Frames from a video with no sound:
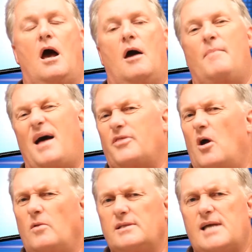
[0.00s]
About the
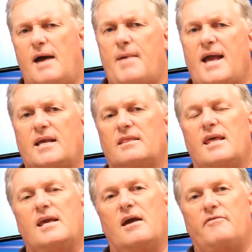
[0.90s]
only time I could
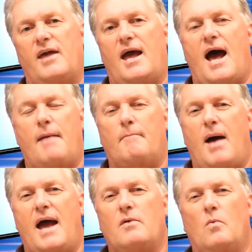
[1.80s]
think of that I
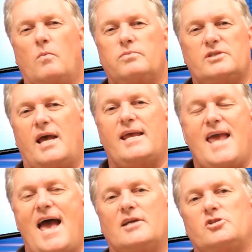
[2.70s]
might say,
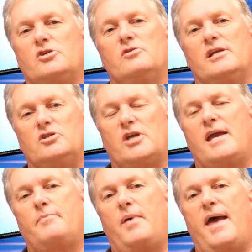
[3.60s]
yeah, shoot in
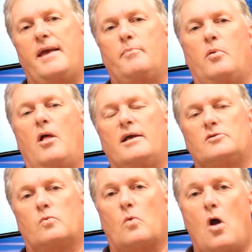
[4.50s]
JPEG
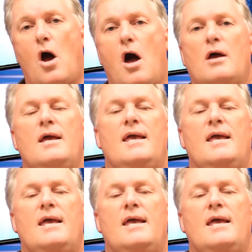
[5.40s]
plus RAW,